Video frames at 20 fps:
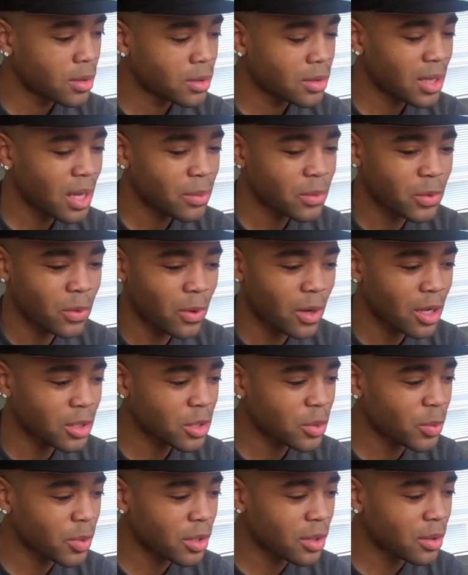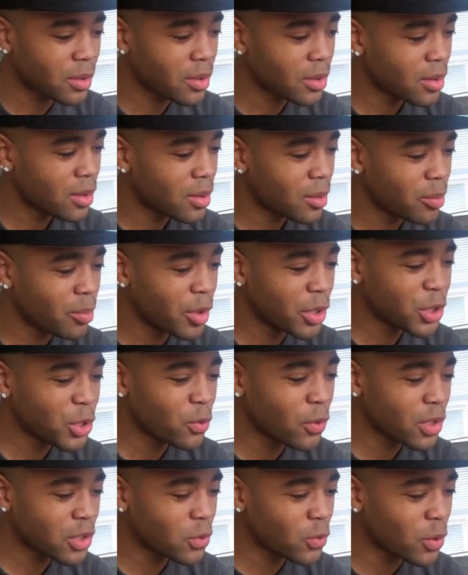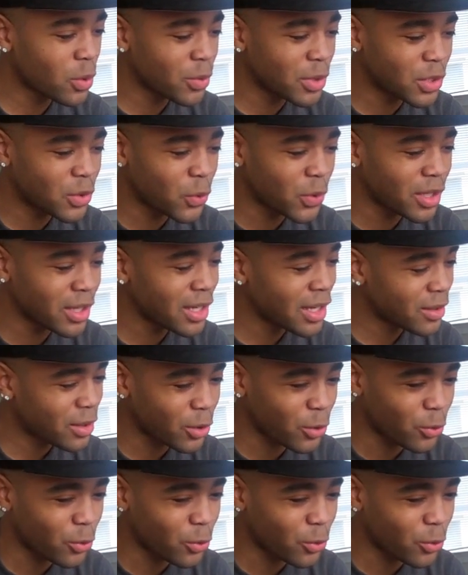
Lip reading: Stop watching me. Bitch, you wasn't with me tweeting at the